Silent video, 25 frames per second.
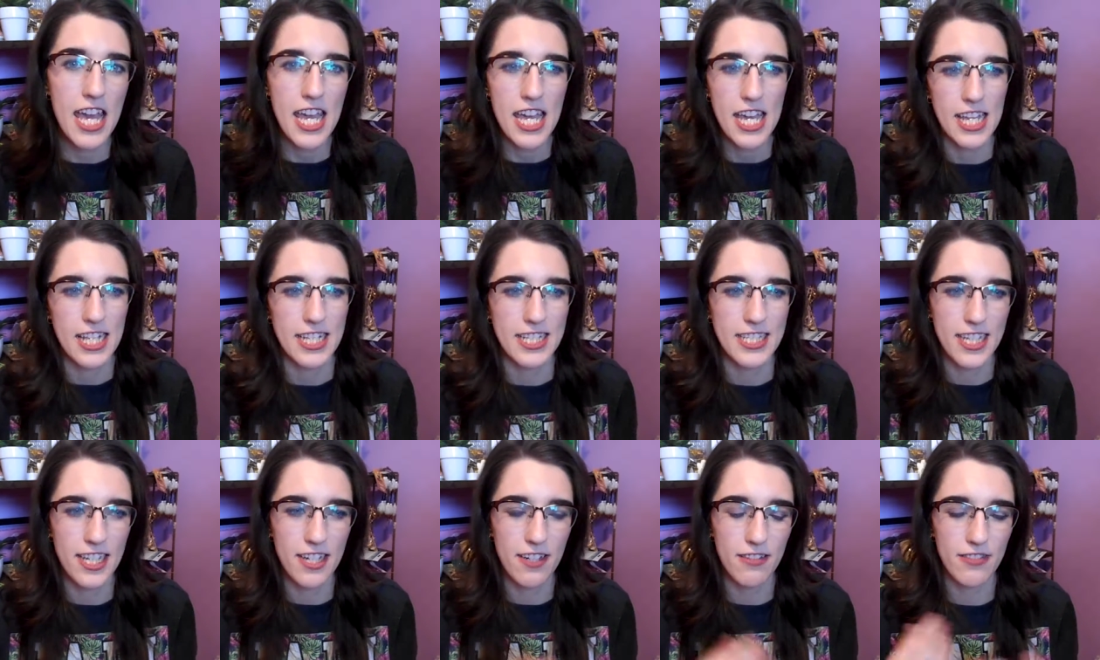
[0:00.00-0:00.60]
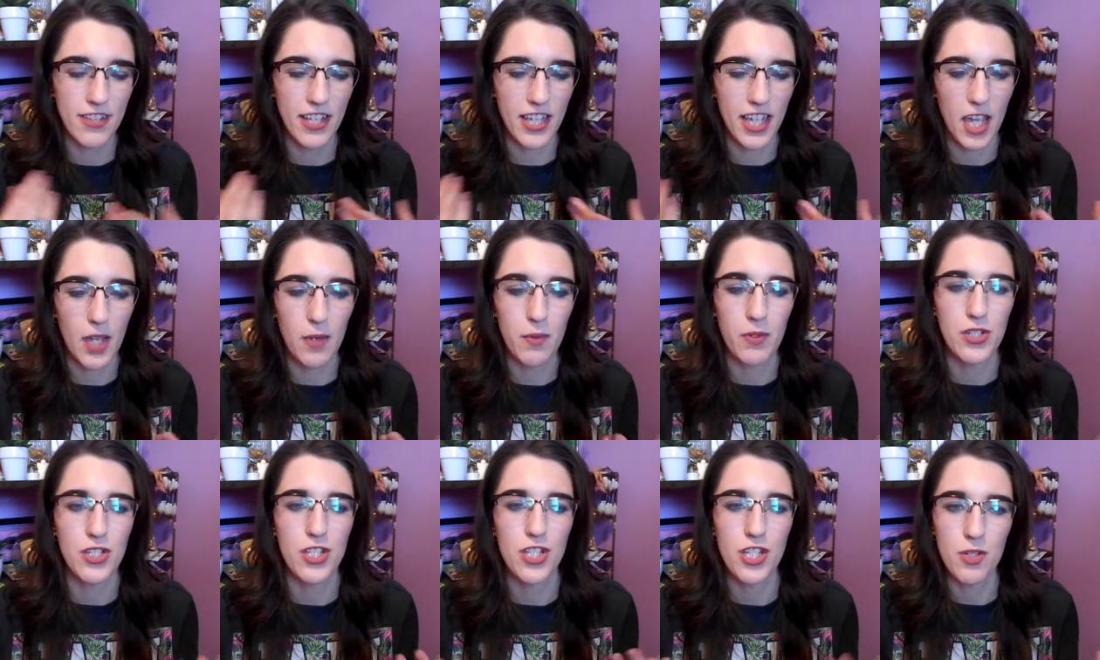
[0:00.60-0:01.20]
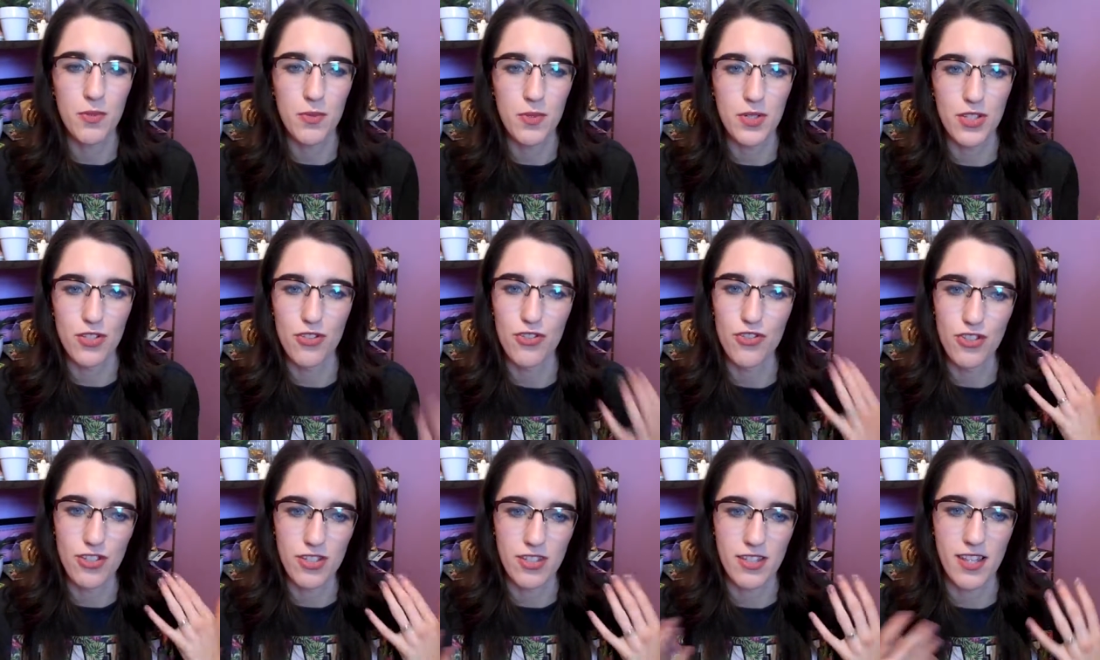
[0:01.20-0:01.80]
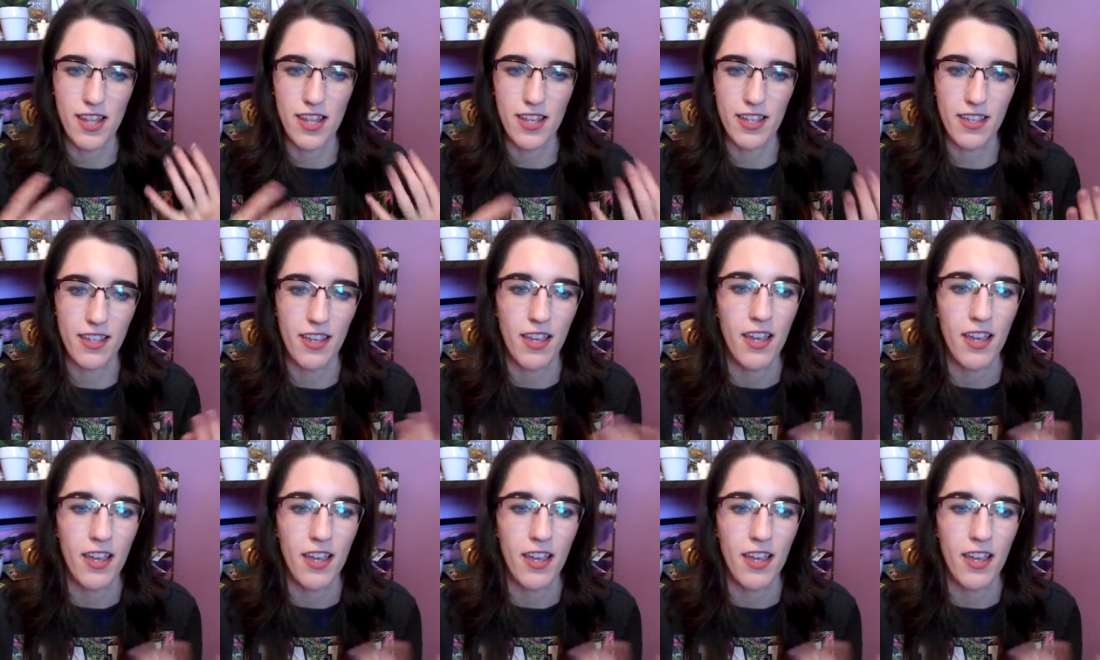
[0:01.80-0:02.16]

instead of like i wish there was just like